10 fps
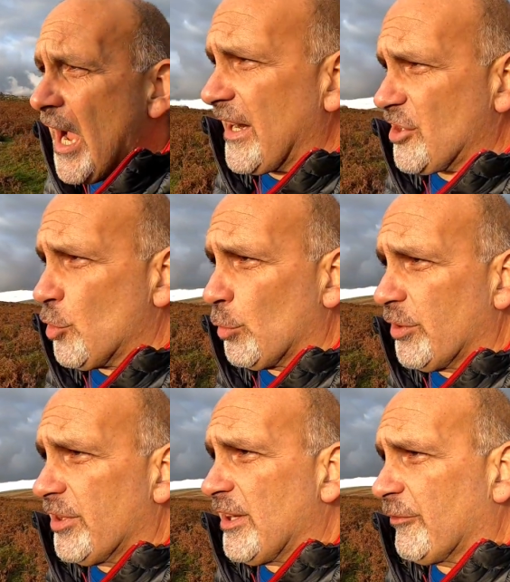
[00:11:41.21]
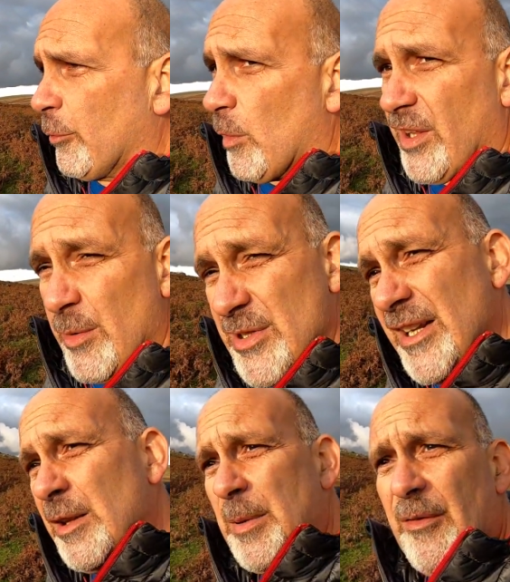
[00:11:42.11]
I'd actually ordered a different one and there was
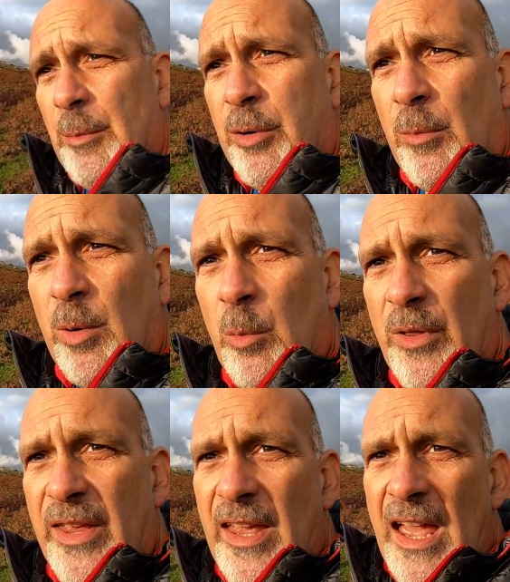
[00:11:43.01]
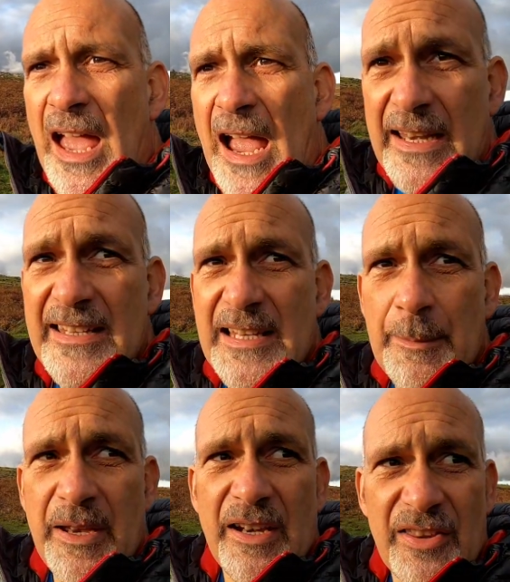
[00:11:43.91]
a little bit of a problem with it, and he
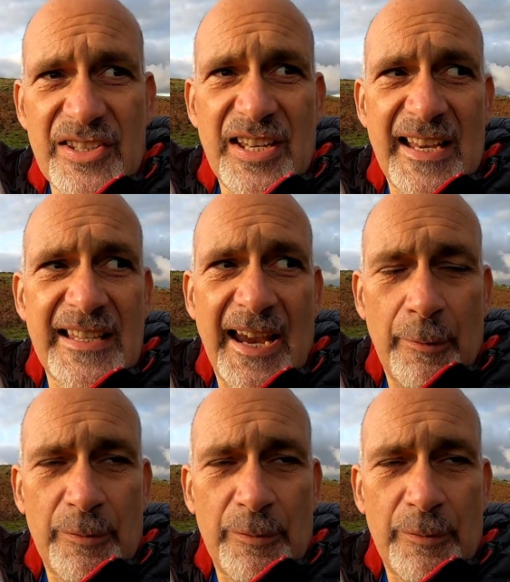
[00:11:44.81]
sent me another set